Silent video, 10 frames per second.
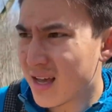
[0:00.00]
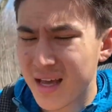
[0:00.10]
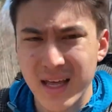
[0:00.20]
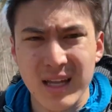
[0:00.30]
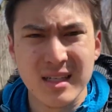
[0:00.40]

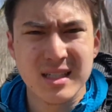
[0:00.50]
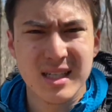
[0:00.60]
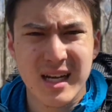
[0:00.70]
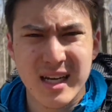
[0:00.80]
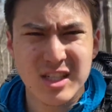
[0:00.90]
And
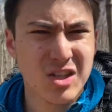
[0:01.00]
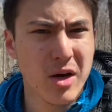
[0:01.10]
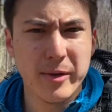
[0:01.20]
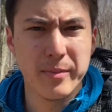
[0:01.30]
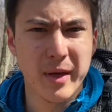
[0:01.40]
I just
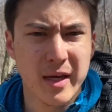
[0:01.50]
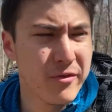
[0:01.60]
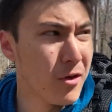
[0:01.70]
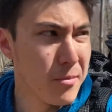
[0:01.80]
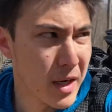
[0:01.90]
thought it would make
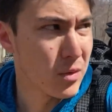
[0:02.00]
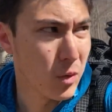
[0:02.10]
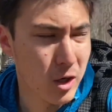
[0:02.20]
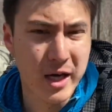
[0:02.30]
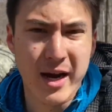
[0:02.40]
for a better
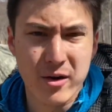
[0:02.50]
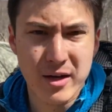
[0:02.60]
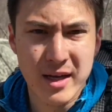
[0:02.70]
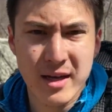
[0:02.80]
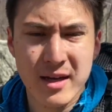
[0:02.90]
workout,
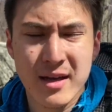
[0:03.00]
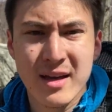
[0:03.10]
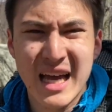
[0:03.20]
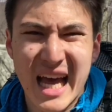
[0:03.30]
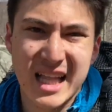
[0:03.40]

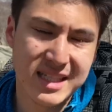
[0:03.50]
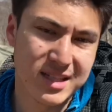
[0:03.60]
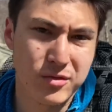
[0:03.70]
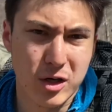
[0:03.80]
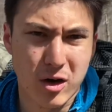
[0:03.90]
at least
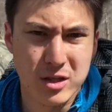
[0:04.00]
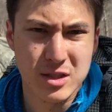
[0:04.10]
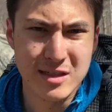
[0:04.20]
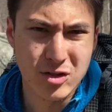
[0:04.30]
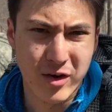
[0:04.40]
in regards
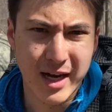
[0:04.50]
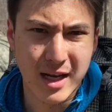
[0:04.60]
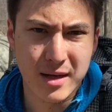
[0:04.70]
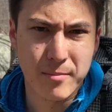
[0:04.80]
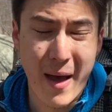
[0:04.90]
to
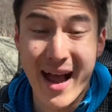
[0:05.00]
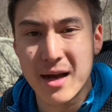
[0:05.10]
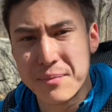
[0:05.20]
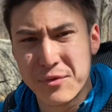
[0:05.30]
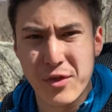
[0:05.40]
training back
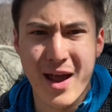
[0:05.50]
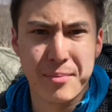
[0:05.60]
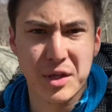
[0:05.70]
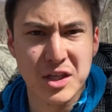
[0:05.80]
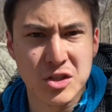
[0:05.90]
up for the
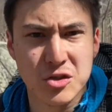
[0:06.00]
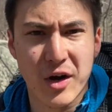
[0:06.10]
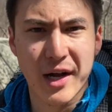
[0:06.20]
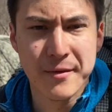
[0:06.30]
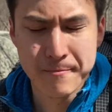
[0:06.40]
Appalachian Trail.